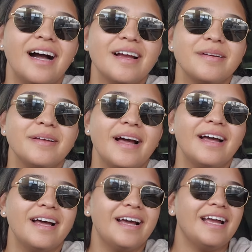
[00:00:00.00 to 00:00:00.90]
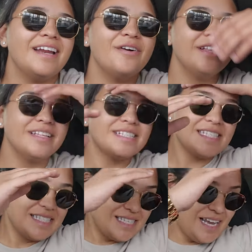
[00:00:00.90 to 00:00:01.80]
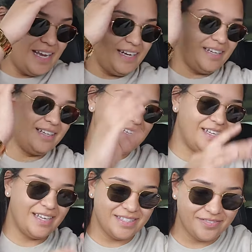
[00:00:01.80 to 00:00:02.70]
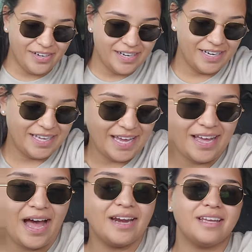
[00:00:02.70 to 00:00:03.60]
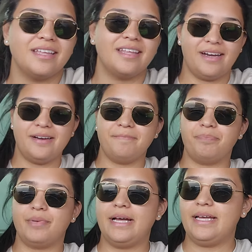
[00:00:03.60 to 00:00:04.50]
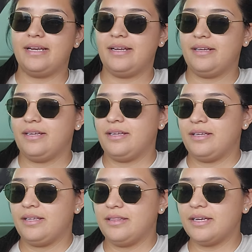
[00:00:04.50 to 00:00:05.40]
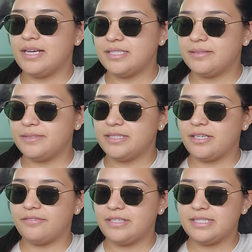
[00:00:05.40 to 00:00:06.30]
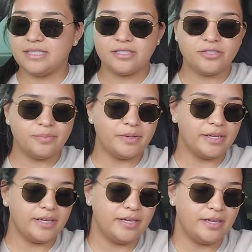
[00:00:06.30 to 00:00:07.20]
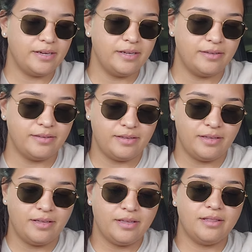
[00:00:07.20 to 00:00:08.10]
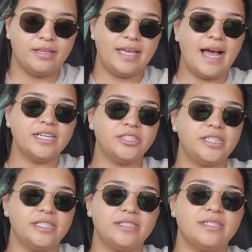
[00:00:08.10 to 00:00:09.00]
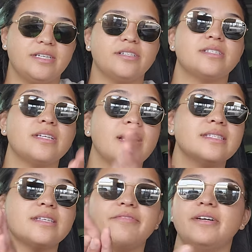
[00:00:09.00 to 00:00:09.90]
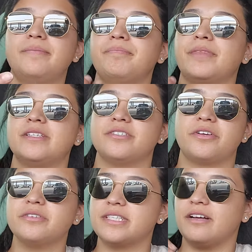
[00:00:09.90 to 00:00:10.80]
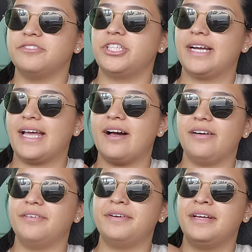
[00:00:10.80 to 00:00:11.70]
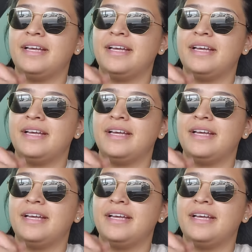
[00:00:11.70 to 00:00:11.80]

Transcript: I, I know it looks insane. It's very chaotic in there, but the customer service is super good. The cashiers, there's tons of them. There's no self-checkout.